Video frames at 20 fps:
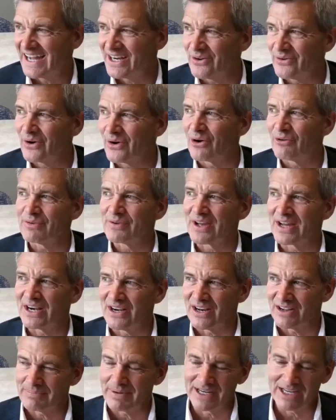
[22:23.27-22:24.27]
I don't know if we've
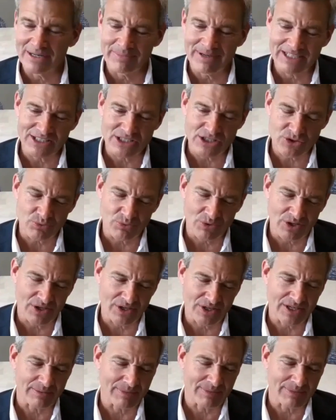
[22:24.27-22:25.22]
got enough money to make this work.